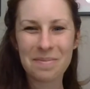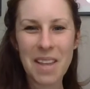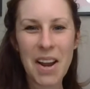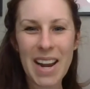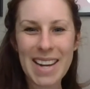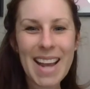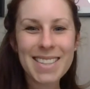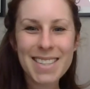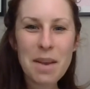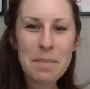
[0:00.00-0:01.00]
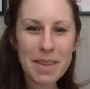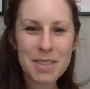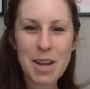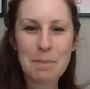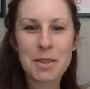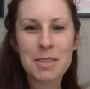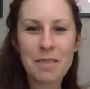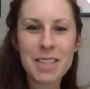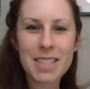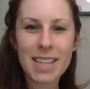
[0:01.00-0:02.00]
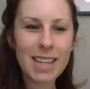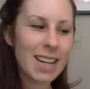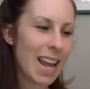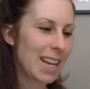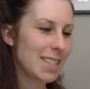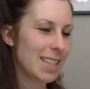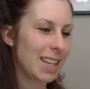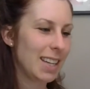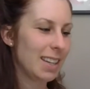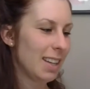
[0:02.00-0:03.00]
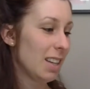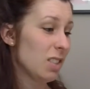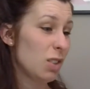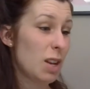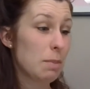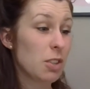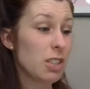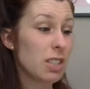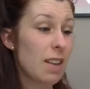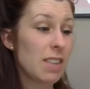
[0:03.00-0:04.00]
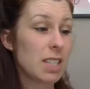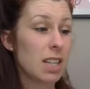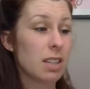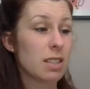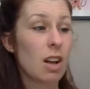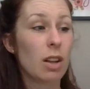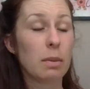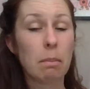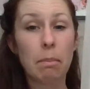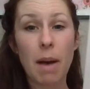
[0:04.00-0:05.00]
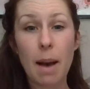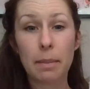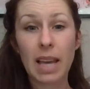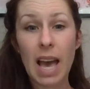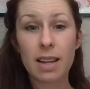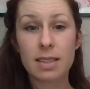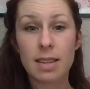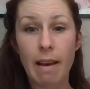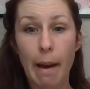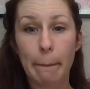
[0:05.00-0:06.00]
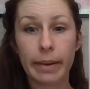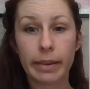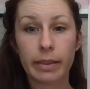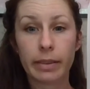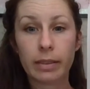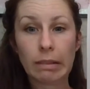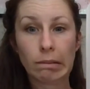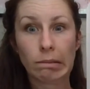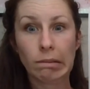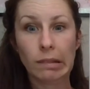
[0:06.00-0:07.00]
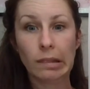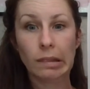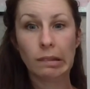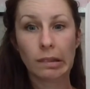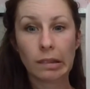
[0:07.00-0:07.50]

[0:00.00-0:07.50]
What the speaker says: All right, next up is chapter 17 and 18. So chapter 17 is called Bobcats Happen. Ugh.